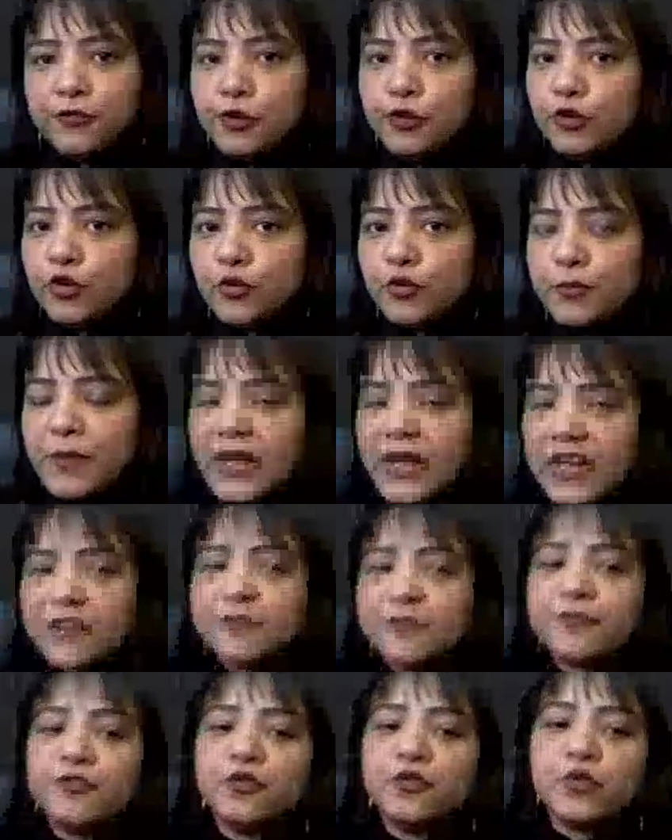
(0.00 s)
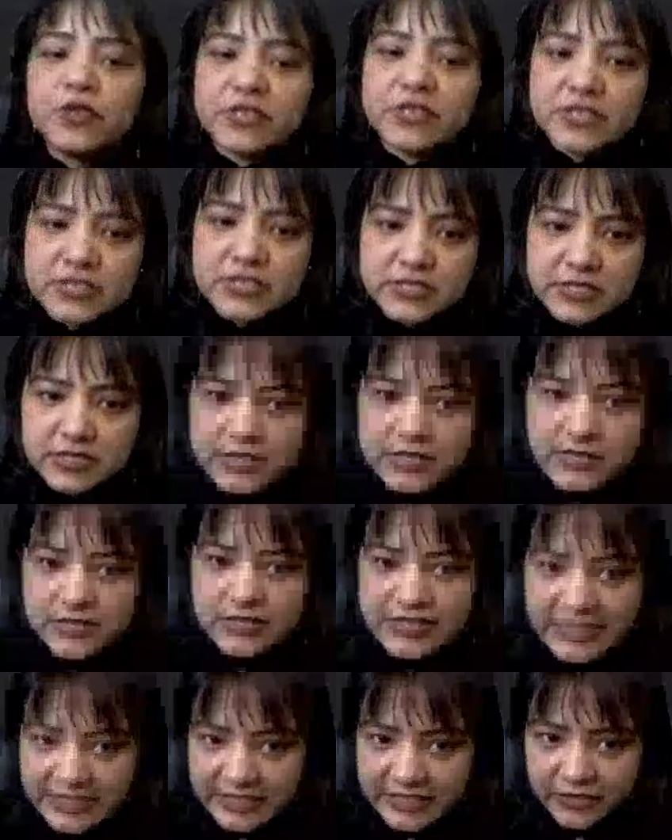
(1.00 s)

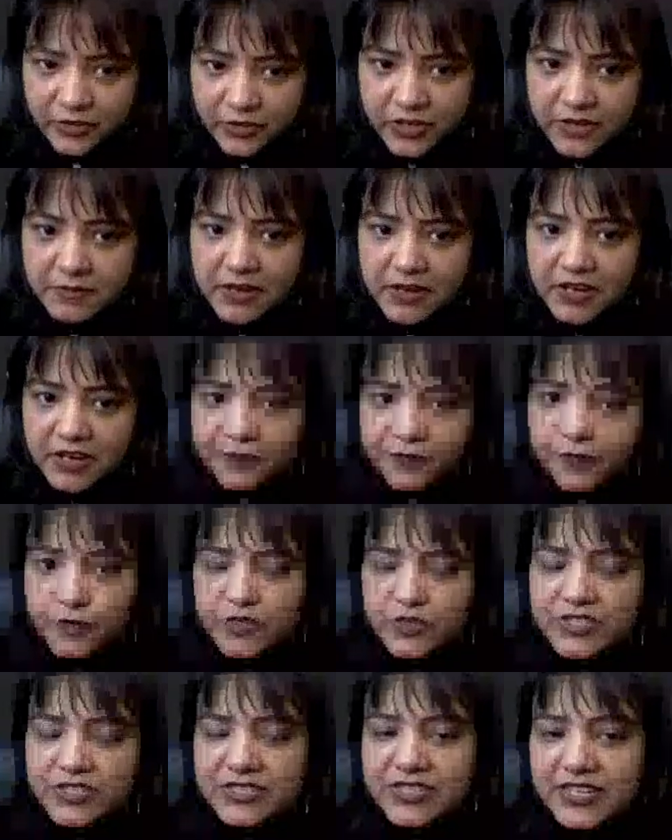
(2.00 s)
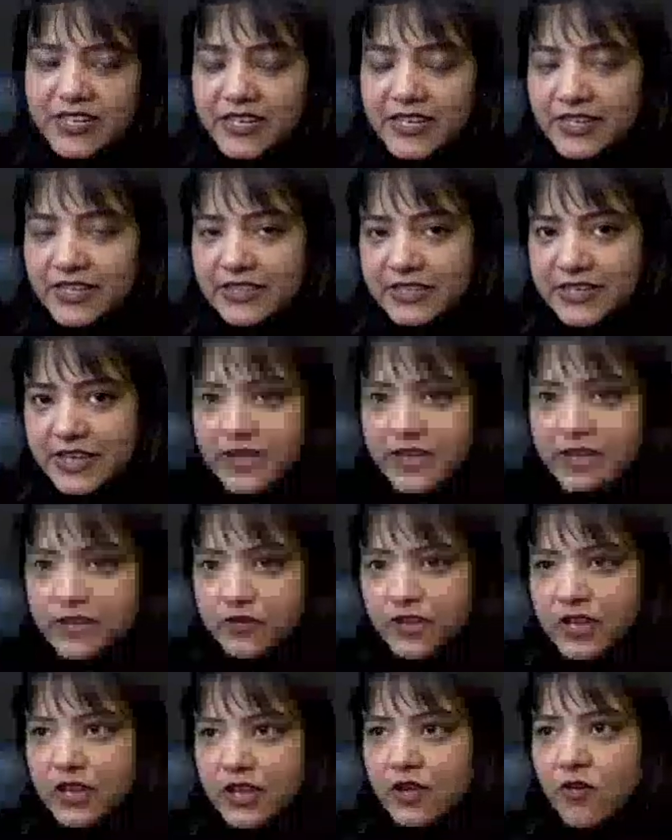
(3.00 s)
mellifluously, okay, mellifluously in the air,
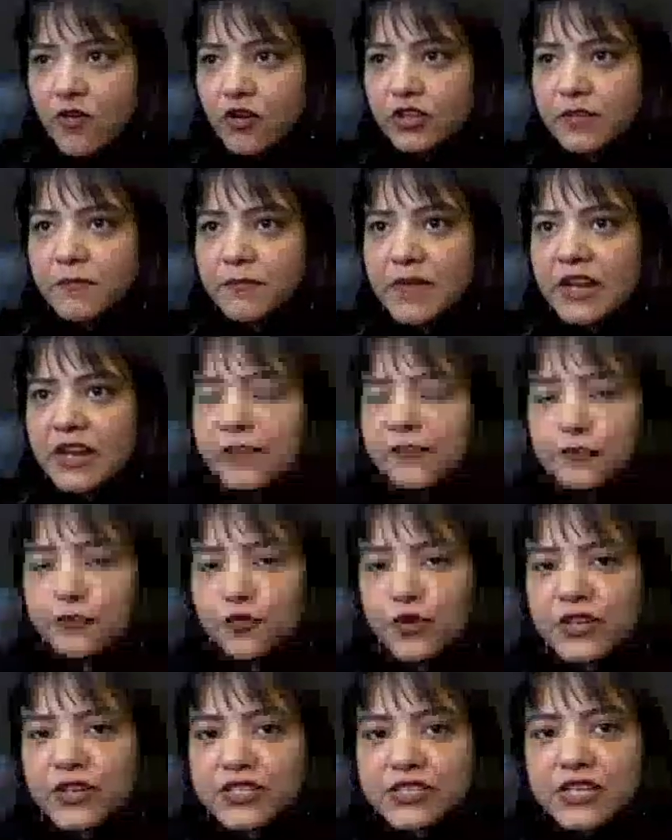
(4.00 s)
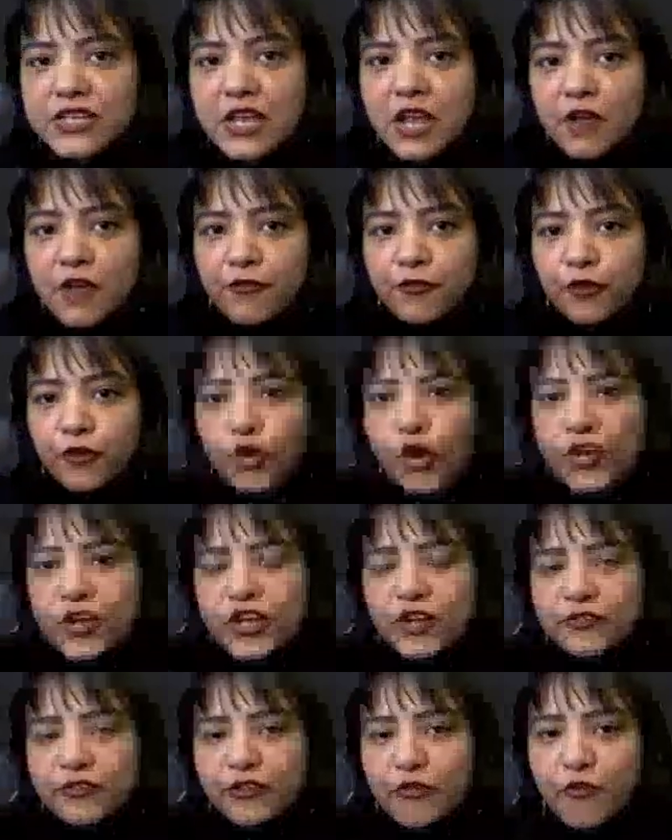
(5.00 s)
okay, or the mellifluous
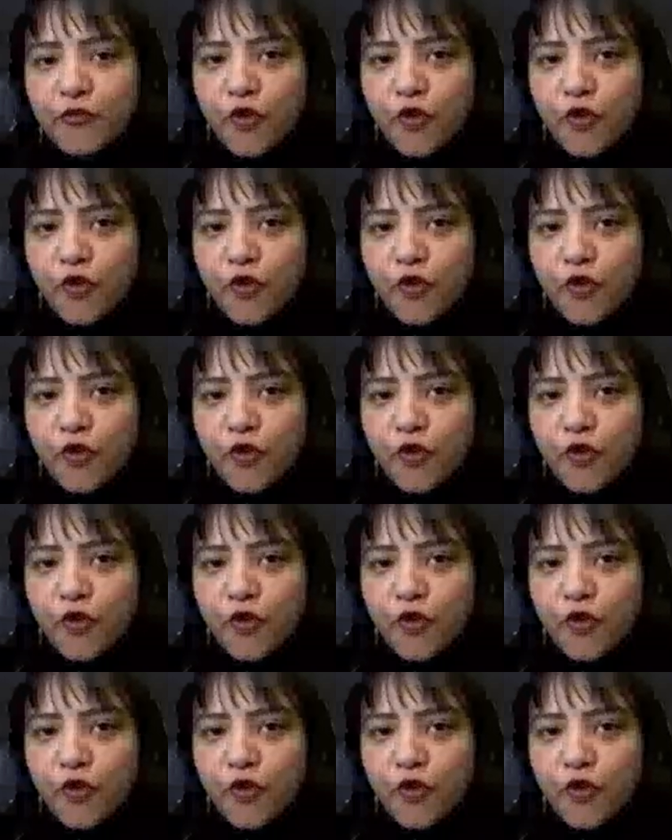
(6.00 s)
flowing of the